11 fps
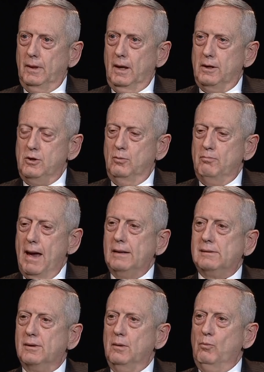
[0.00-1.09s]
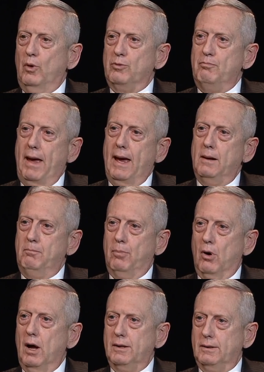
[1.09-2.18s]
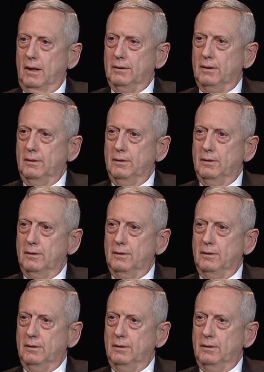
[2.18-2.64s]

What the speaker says: and you match them with bad processes,